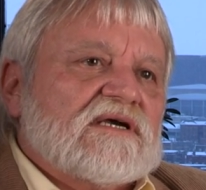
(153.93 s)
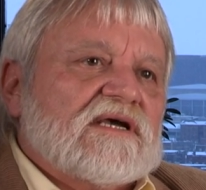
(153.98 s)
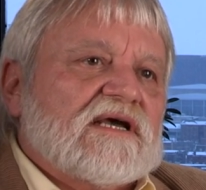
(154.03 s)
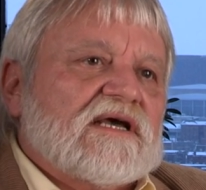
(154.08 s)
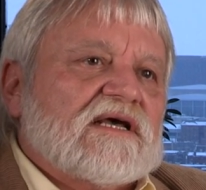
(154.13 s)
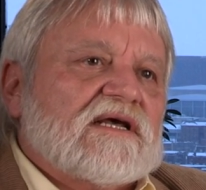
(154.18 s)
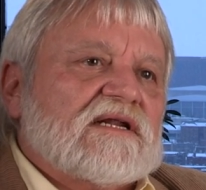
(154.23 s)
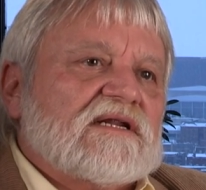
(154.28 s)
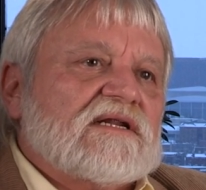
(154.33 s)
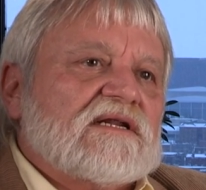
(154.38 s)

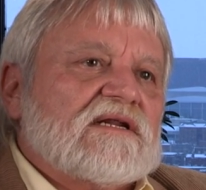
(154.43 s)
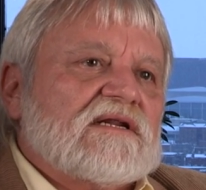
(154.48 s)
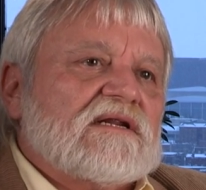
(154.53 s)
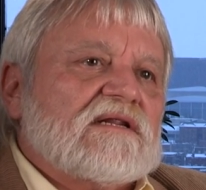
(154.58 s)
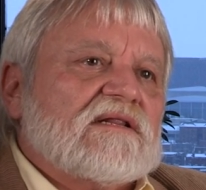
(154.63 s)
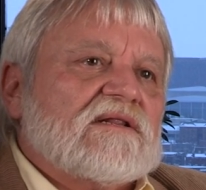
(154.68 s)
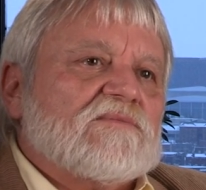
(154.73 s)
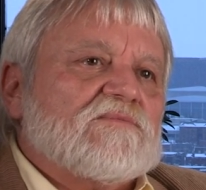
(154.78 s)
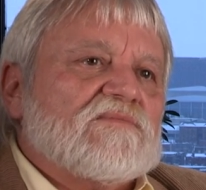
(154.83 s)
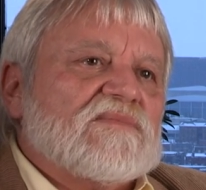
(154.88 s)

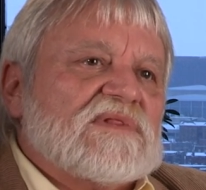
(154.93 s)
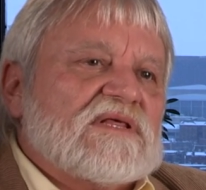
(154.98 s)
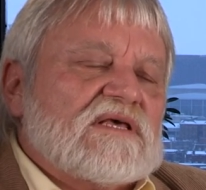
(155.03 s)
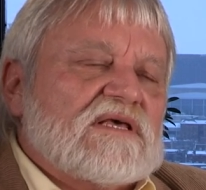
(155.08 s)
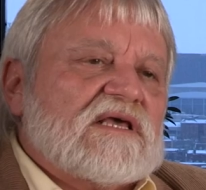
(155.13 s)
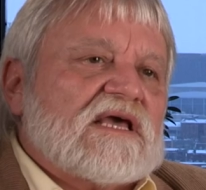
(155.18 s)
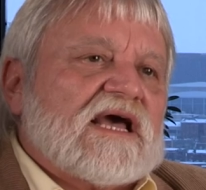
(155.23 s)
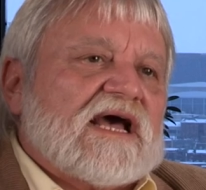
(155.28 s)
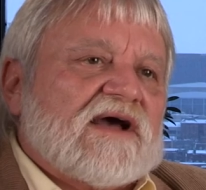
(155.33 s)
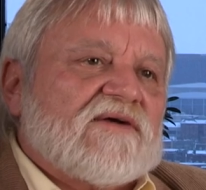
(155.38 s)
and
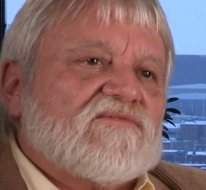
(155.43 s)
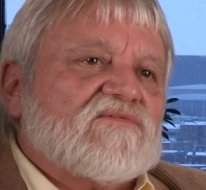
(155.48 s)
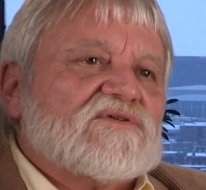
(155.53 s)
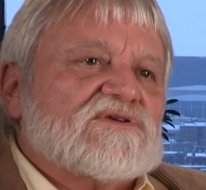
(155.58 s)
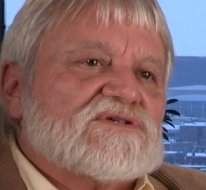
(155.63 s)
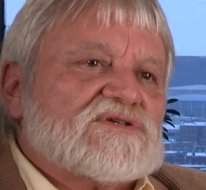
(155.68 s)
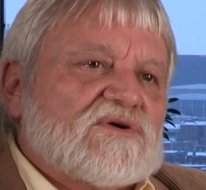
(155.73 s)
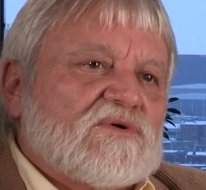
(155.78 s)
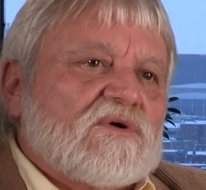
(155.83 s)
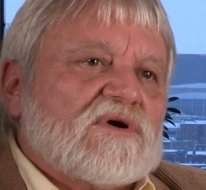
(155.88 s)
the
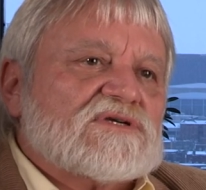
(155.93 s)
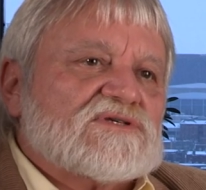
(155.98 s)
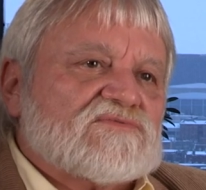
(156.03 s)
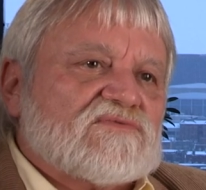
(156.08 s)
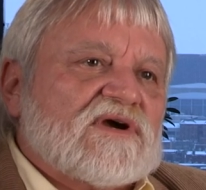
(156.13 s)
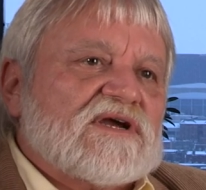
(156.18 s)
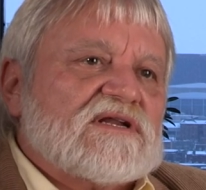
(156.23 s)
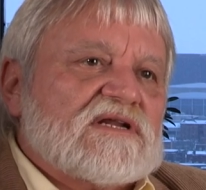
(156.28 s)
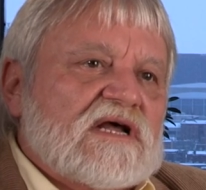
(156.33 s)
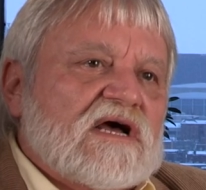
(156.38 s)
average cost
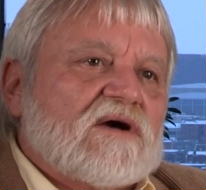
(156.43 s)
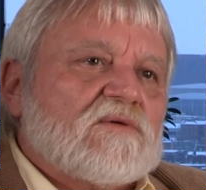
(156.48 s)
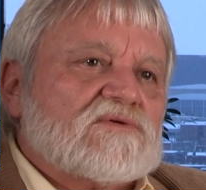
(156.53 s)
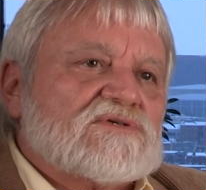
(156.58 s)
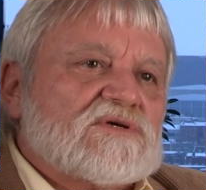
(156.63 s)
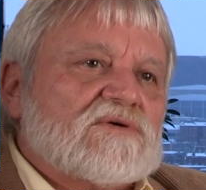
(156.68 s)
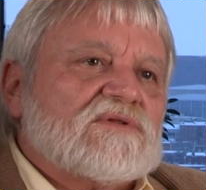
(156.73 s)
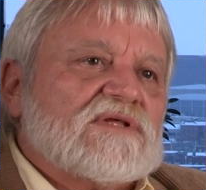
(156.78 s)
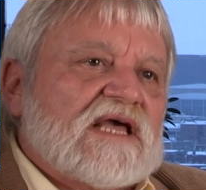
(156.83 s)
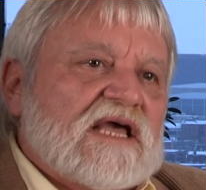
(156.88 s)
right now
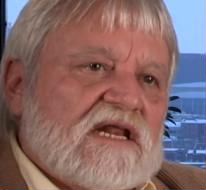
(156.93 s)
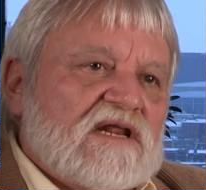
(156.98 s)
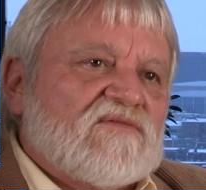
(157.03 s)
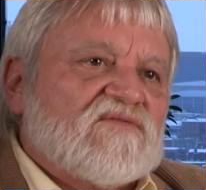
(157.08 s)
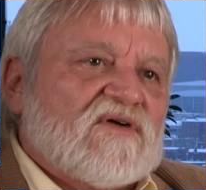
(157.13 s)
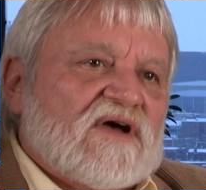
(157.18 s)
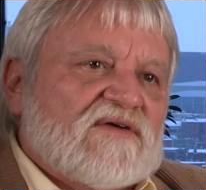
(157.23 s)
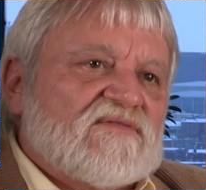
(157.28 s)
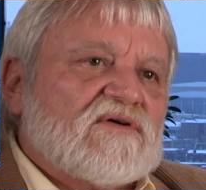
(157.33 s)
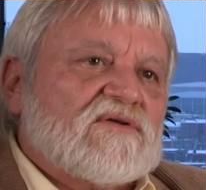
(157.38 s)
is only
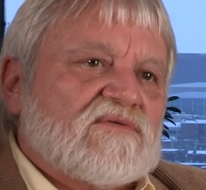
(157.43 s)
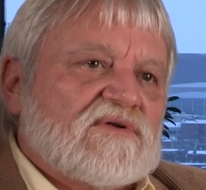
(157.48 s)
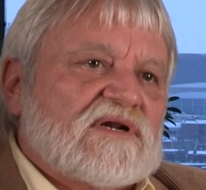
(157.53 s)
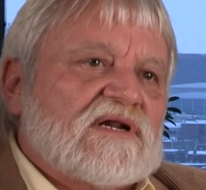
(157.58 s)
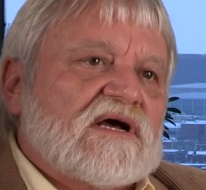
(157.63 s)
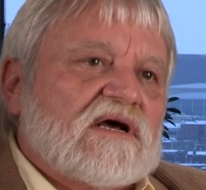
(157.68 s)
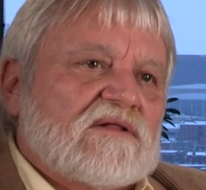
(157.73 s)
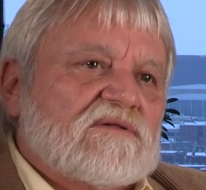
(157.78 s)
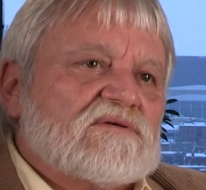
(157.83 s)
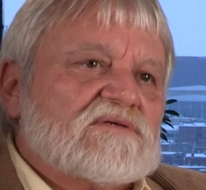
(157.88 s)

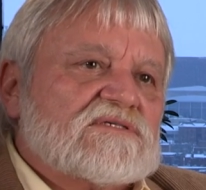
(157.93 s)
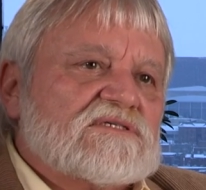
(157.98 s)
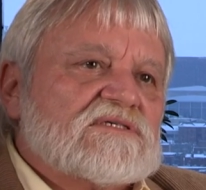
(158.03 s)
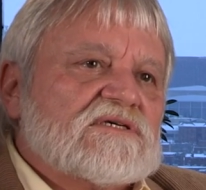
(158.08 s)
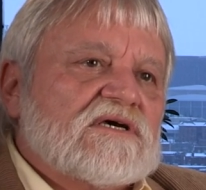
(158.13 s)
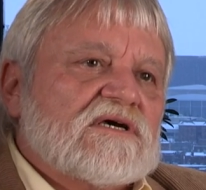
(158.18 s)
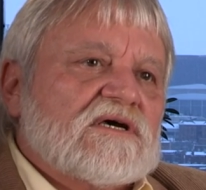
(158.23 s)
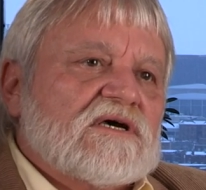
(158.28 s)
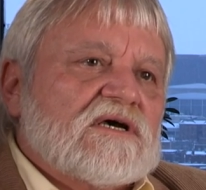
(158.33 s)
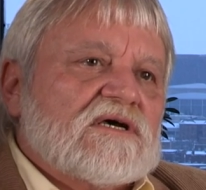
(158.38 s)

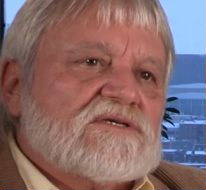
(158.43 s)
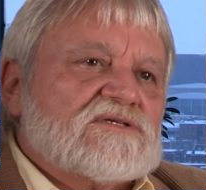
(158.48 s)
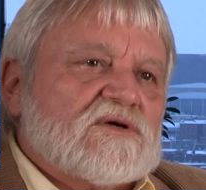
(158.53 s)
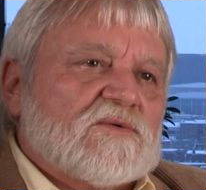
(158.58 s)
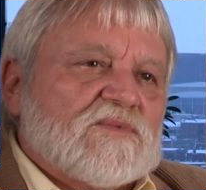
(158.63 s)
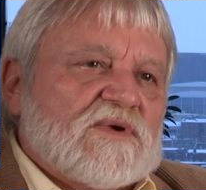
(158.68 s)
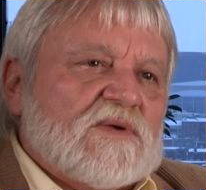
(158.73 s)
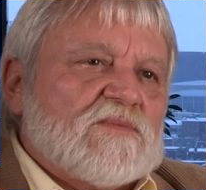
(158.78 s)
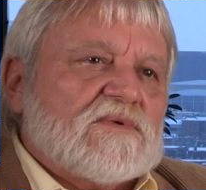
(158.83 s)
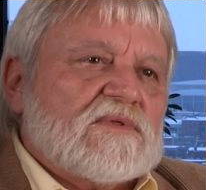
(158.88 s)
$8,500.
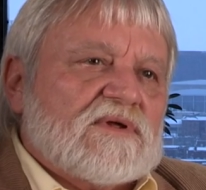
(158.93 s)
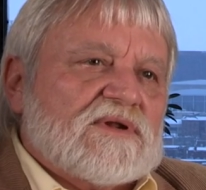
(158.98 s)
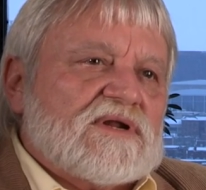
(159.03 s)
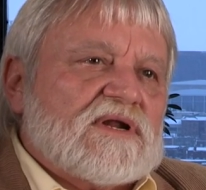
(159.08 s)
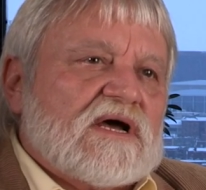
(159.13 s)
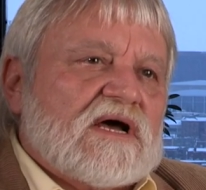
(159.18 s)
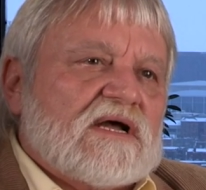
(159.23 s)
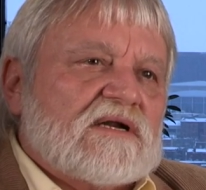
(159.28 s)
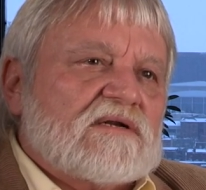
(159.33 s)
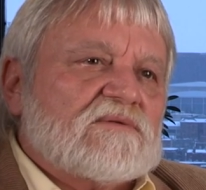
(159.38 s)
So people are
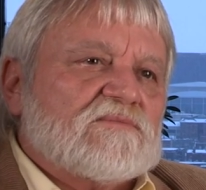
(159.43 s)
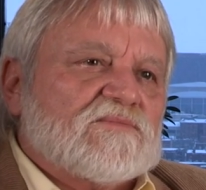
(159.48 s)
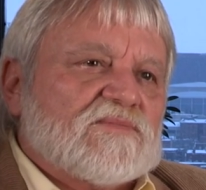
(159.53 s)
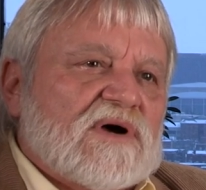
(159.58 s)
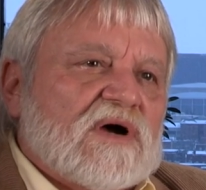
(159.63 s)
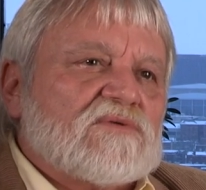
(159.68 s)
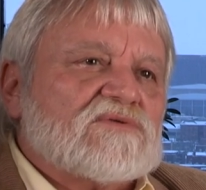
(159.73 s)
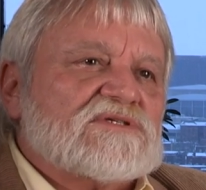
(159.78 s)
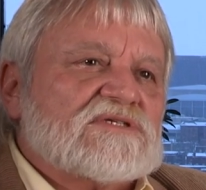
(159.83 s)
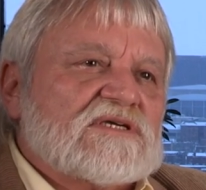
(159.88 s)
not
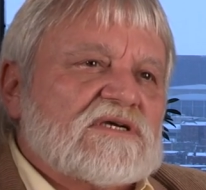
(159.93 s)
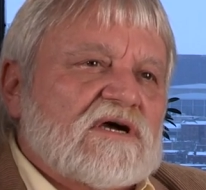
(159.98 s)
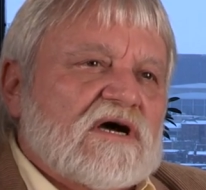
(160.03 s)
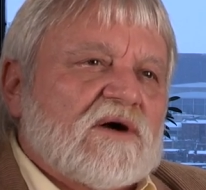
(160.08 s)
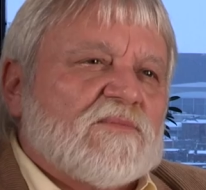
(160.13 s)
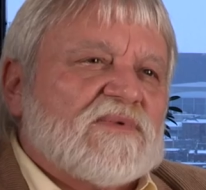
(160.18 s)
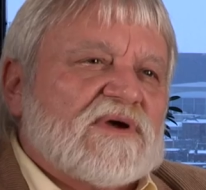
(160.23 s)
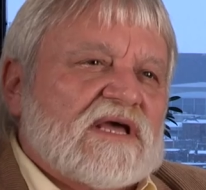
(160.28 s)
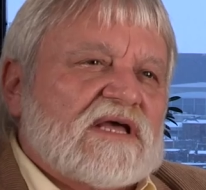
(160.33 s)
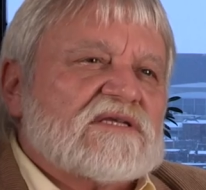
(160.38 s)
bouncing
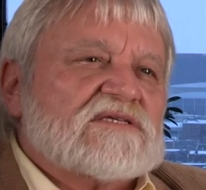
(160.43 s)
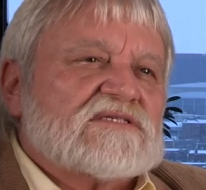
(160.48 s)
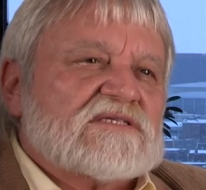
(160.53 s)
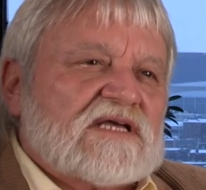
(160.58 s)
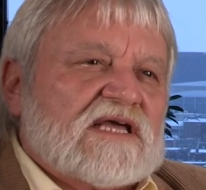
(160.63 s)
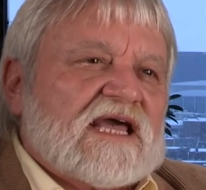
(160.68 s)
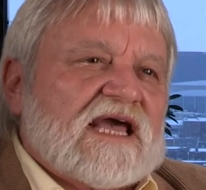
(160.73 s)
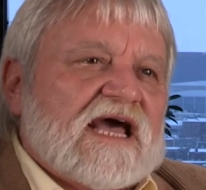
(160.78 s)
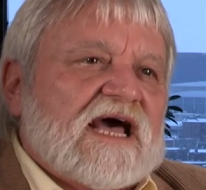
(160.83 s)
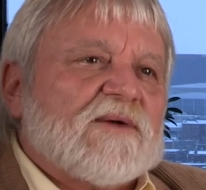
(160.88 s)
up against
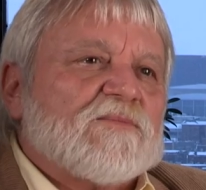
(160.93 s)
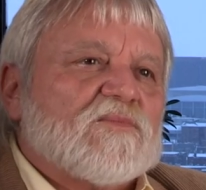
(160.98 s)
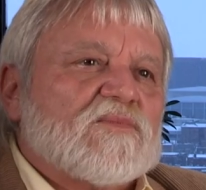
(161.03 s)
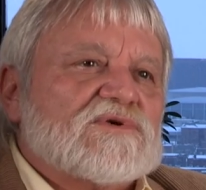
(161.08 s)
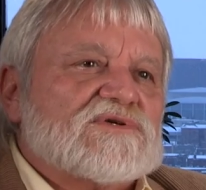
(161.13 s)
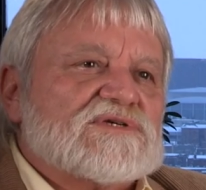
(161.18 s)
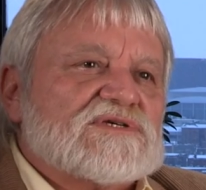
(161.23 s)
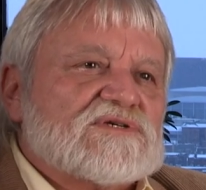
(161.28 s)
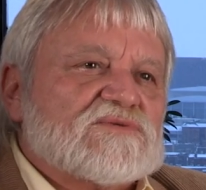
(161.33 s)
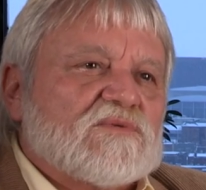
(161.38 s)
the cap,
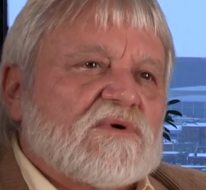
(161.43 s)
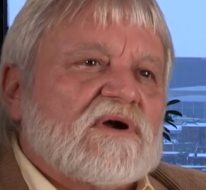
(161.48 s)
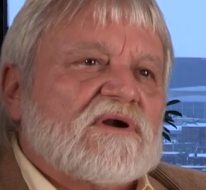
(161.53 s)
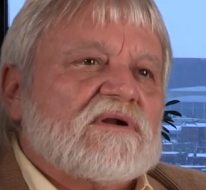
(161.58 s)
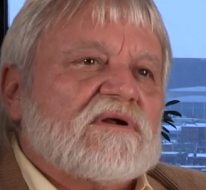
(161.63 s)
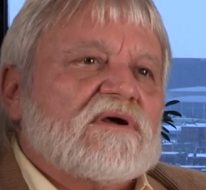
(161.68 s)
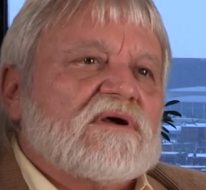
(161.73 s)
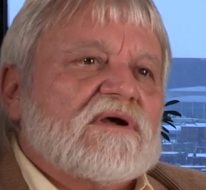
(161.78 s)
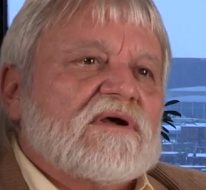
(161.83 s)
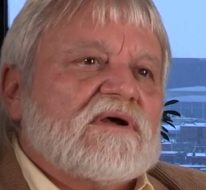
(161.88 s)
which is what
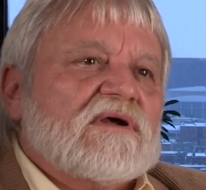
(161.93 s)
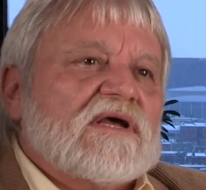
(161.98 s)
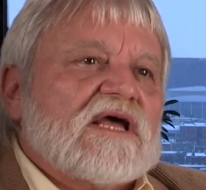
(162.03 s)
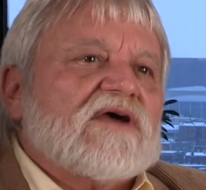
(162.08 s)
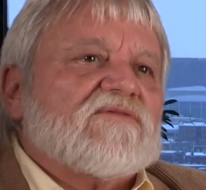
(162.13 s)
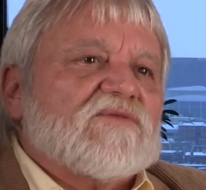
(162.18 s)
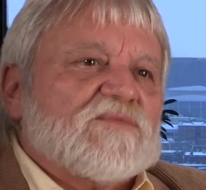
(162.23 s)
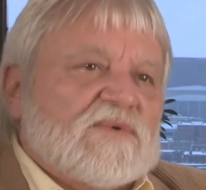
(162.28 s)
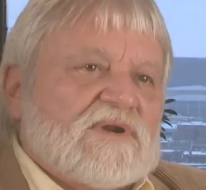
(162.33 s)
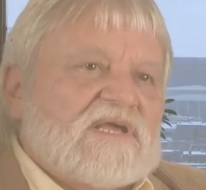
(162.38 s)

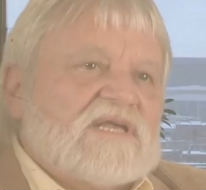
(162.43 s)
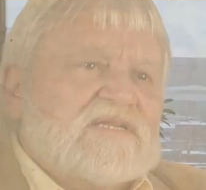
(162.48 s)
everybody